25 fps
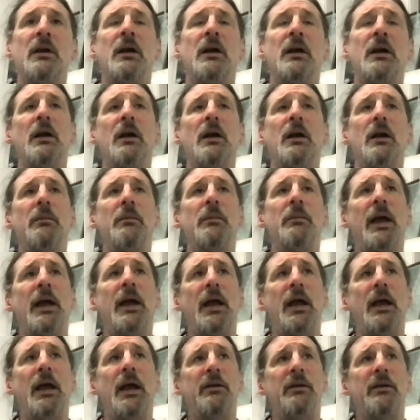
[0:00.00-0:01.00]
um,
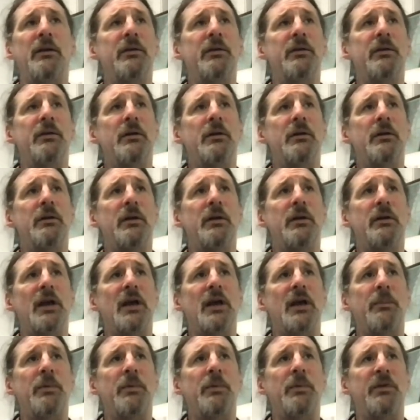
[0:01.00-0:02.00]
and the
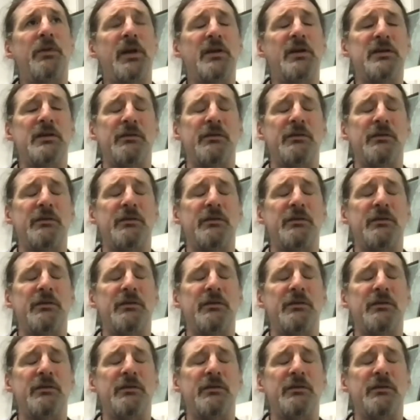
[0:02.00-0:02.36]
type of things